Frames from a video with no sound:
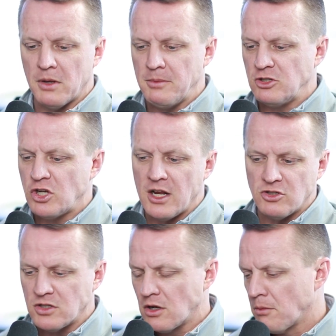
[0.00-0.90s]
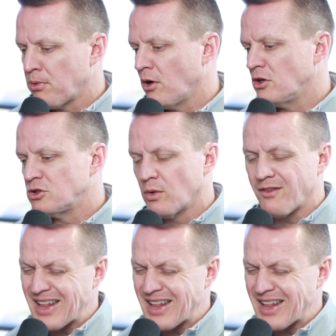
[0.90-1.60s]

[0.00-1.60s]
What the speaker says: maybe changing their approach or whatever.